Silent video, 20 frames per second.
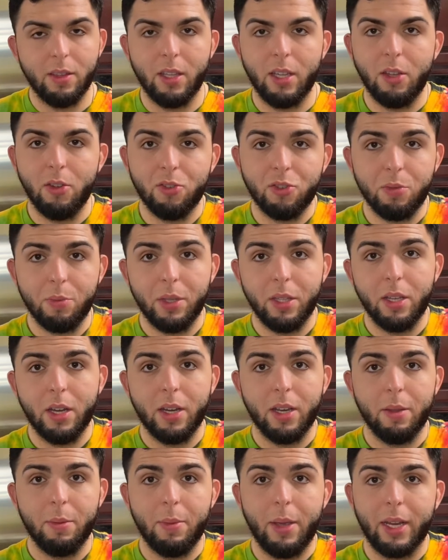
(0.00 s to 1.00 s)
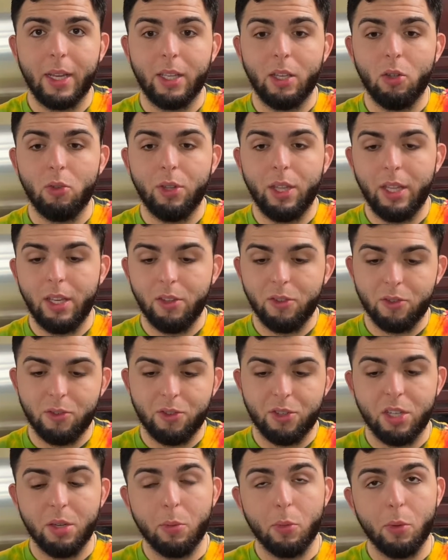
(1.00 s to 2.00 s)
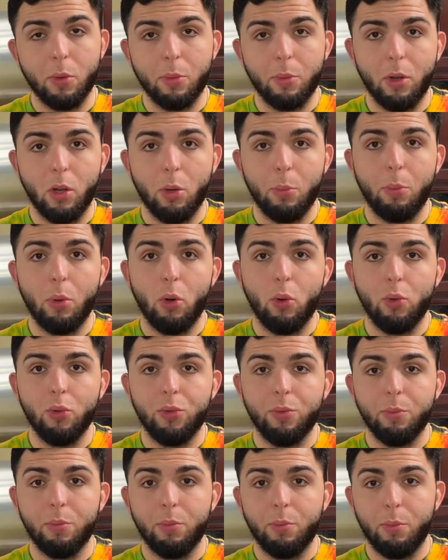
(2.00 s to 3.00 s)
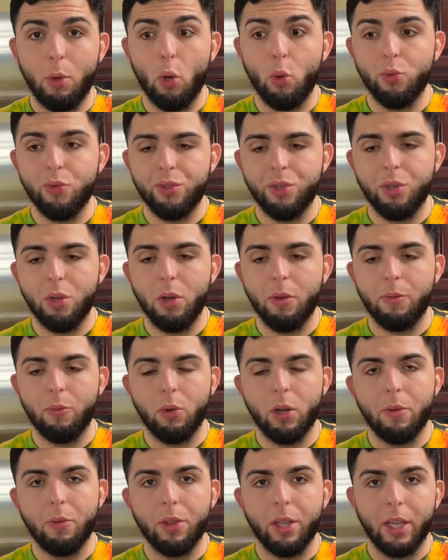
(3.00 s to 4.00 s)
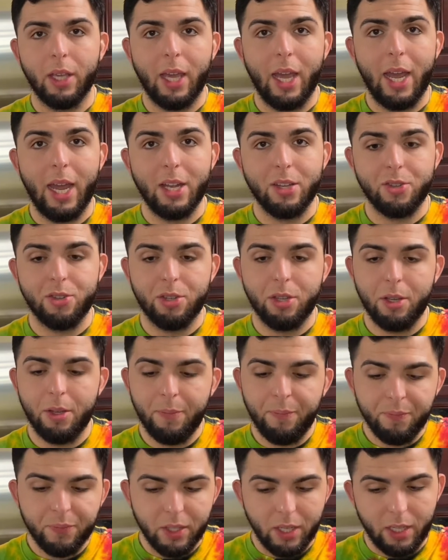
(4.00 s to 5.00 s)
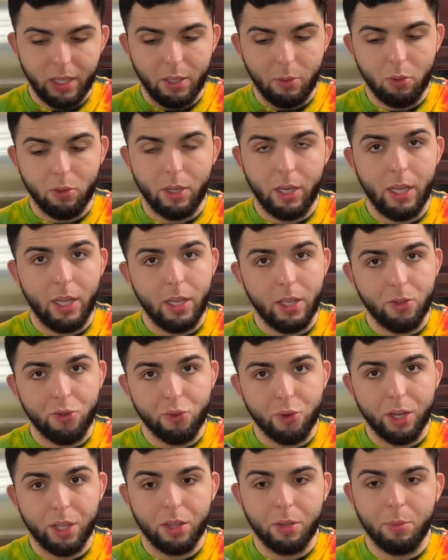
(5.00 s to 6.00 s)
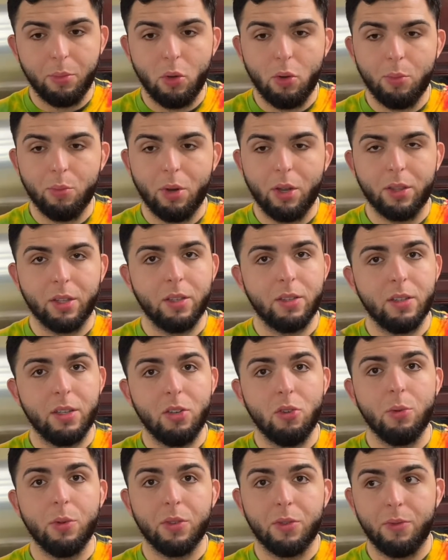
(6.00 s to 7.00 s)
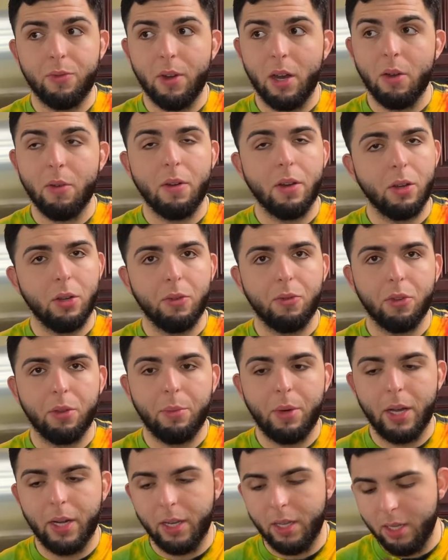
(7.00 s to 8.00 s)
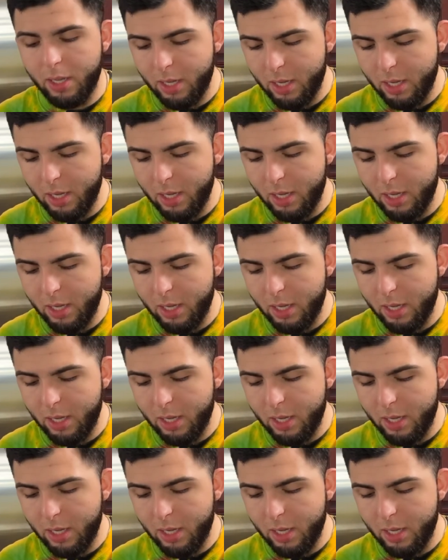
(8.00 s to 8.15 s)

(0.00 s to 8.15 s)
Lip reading: that used to be done back in the old days. They used to simmer bones, you know, of whatever they catched, and they would drink the bone broth because they knew it was very good for the body.